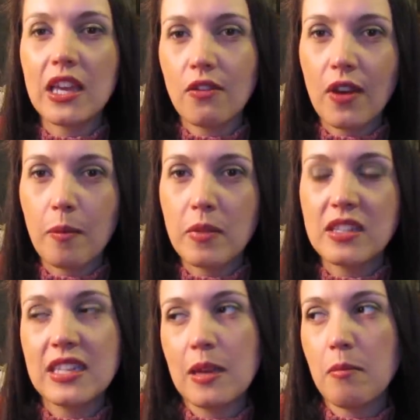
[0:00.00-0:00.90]
given him the
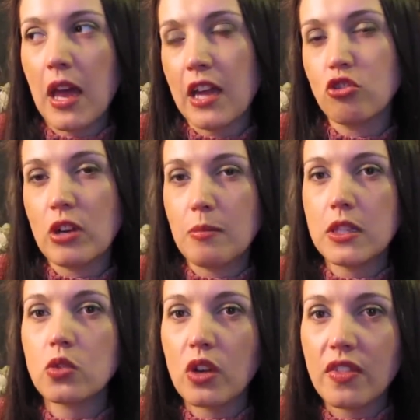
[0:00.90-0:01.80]
same
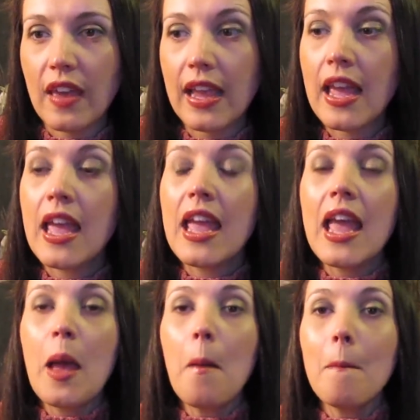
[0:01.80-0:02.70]
treatment sort of thing.
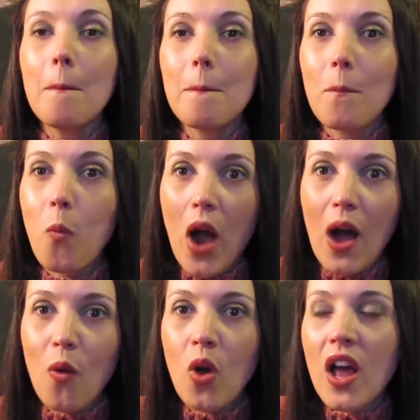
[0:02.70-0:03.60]

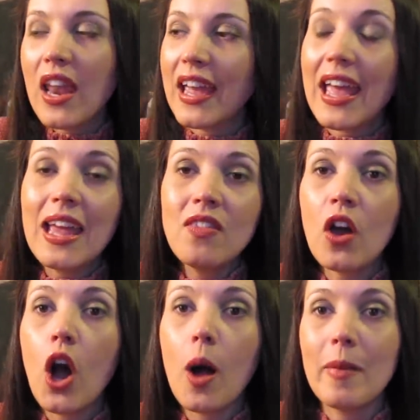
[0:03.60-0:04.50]
Wow. Like, in the
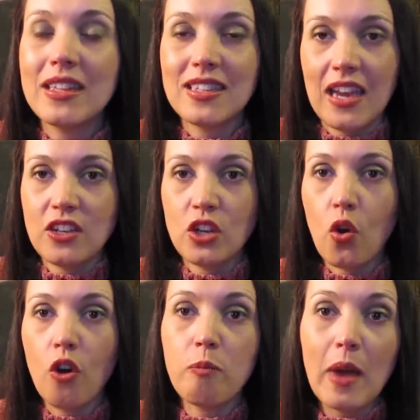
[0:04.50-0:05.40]
comment section
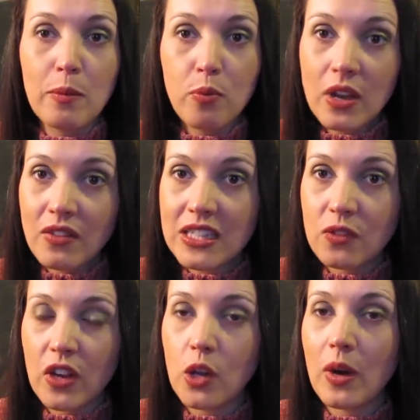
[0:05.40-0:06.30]
of my previous
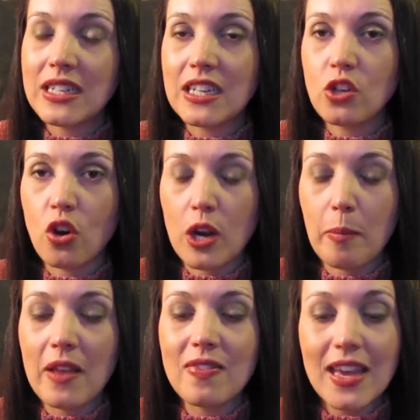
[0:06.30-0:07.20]
video I did talking
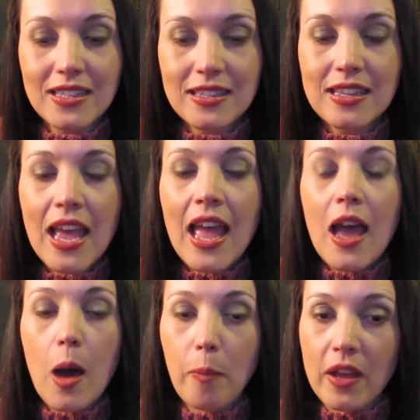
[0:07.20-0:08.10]
about this,
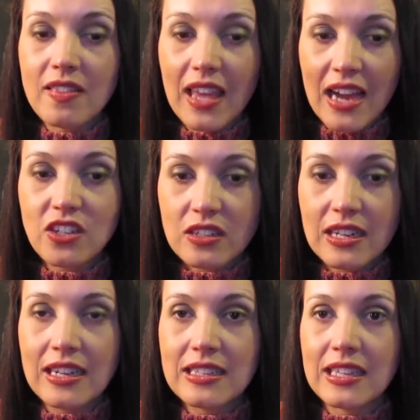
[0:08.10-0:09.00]
about the actual
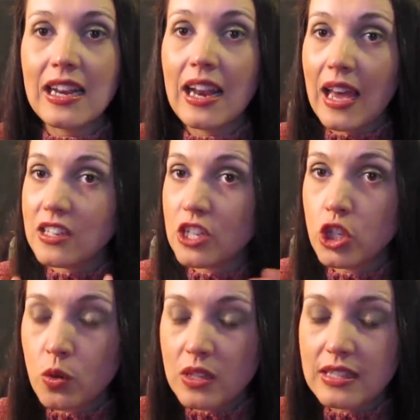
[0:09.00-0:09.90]
deleted scene, and I actually
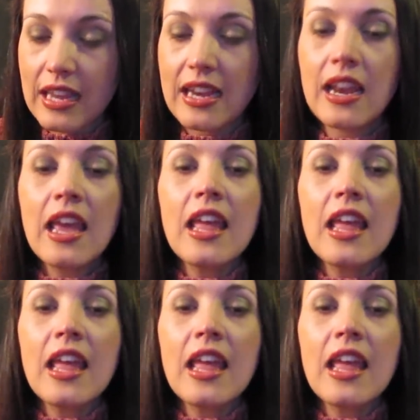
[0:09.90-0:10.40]
showed the scene,